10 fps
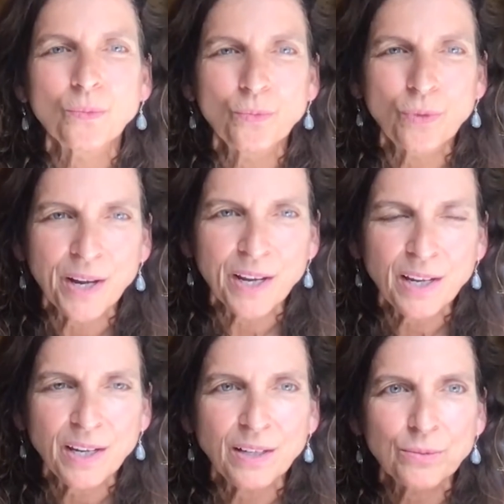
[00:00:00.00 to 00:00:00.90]

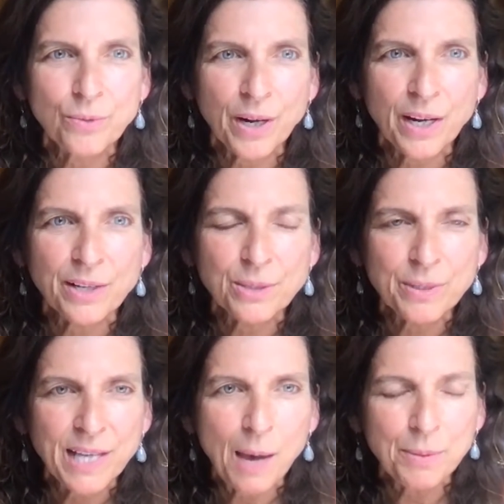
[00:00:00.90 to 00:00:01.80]
Right, right. So
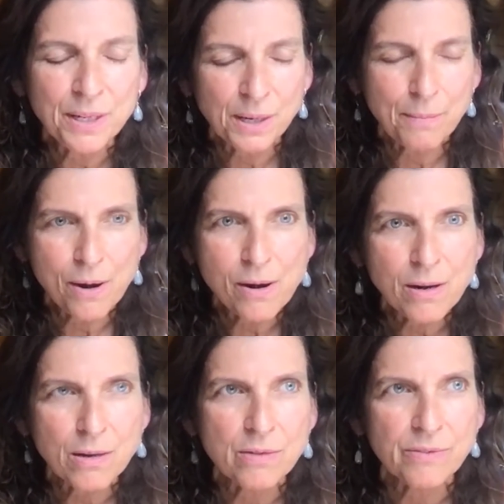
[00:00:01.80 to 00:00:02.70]
what's happened in
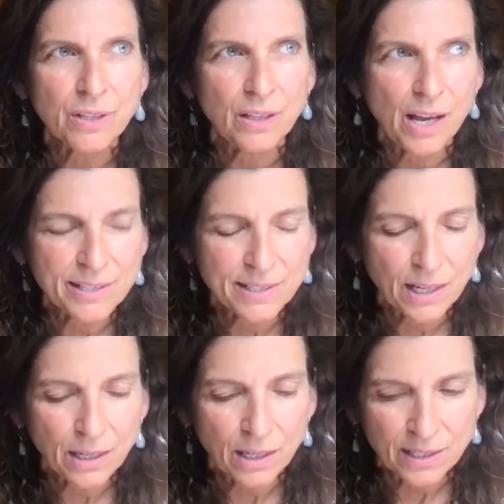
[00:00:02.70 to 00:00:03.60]
America over the last
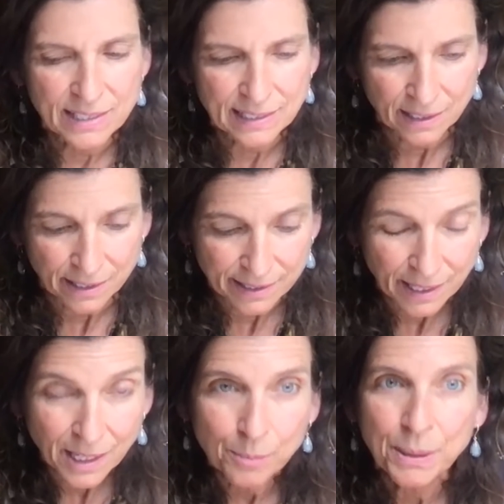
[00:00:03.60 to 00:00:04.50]
decades is
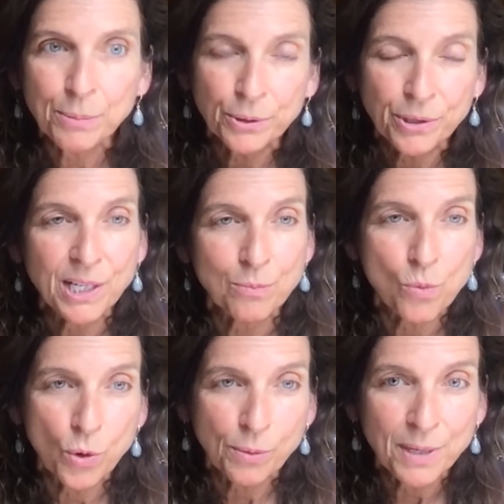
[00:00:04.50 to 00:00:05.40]
people are eating
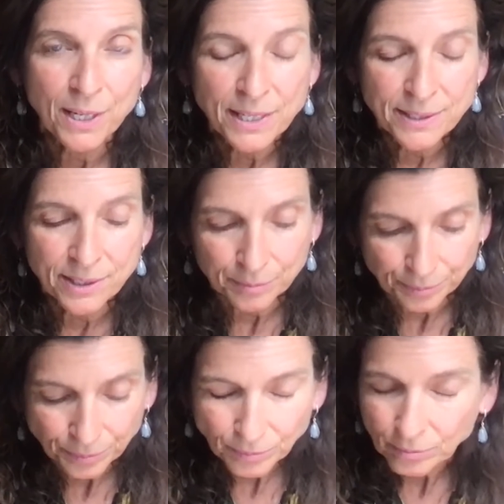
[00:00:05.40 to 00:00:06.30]
more meats,
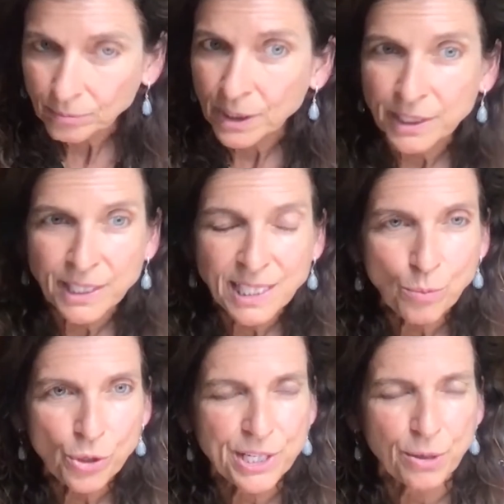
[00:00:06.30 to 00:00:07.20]
eating
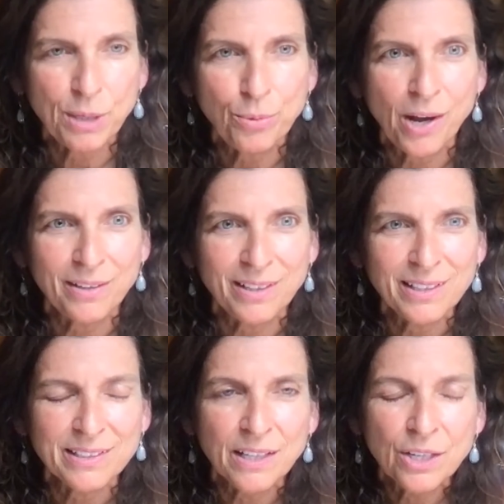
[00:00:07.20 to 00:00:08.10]
more dairy
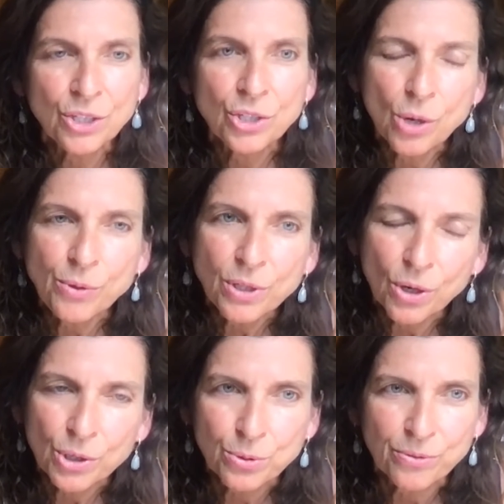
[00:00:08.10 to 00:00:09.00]
products. When you
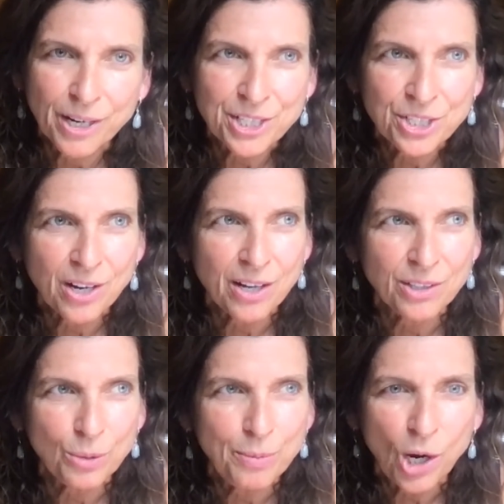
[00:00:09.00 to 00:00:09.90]
go to a
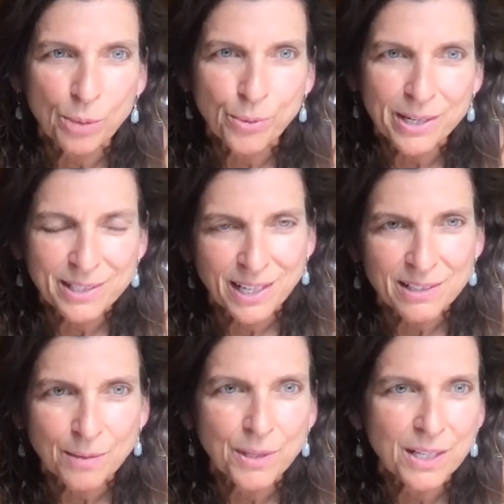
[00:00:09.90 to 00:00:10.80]
restaurant, you'd be hard pressed to
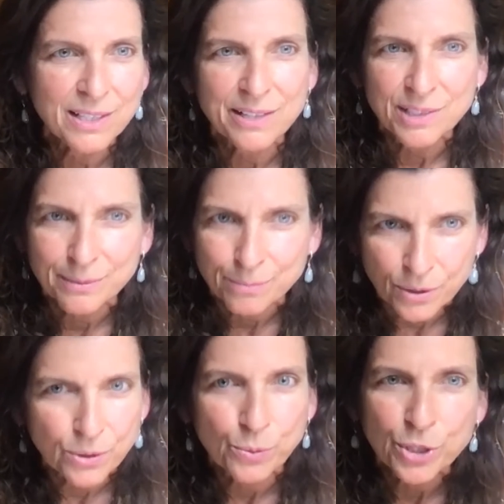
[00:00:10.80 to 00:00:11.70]
get something that's not
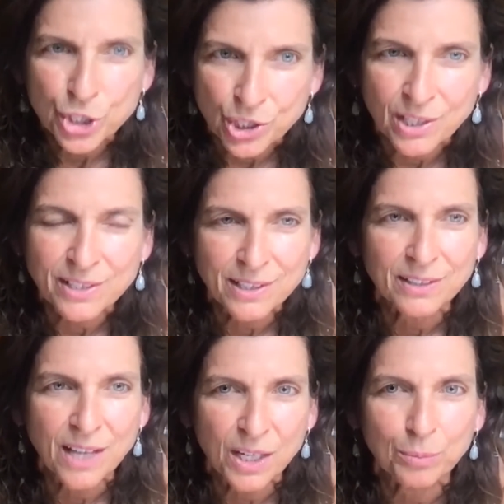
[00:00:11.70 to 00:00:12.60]
smothered with cheese at a
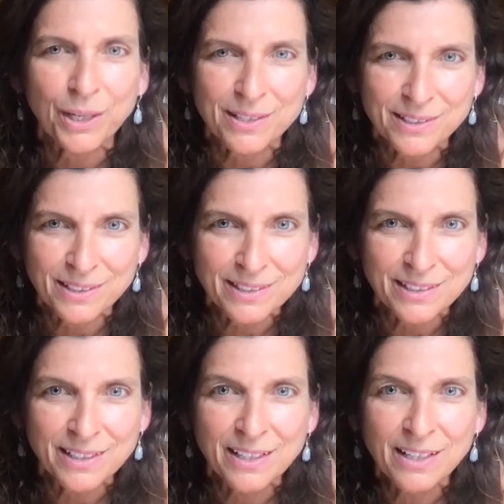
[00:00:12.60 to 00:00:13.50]
lot of places.